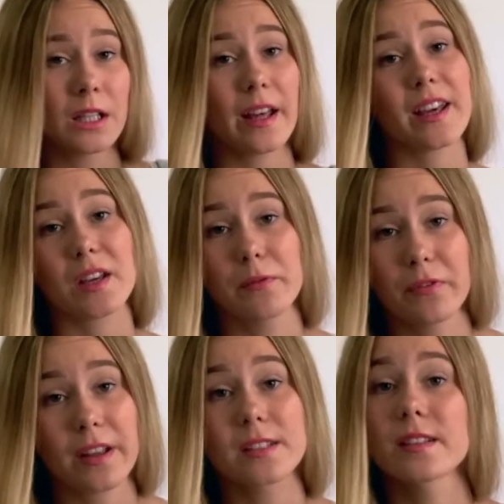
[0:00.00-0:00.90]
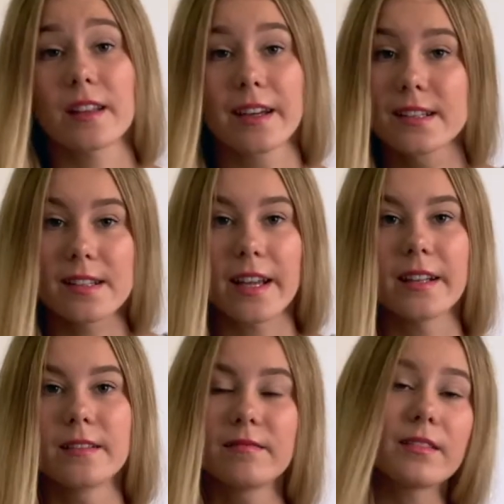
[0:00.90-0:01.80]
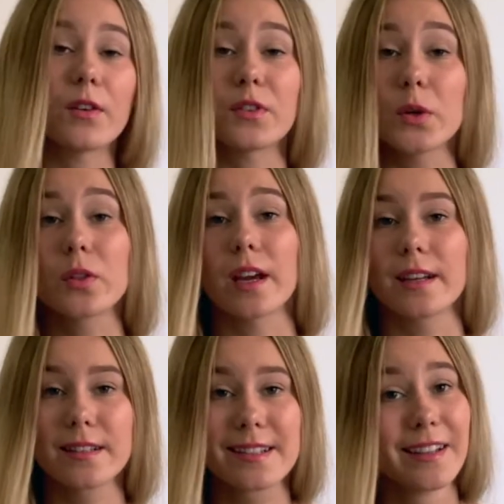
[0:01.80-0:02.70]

it can fit things in, a few things,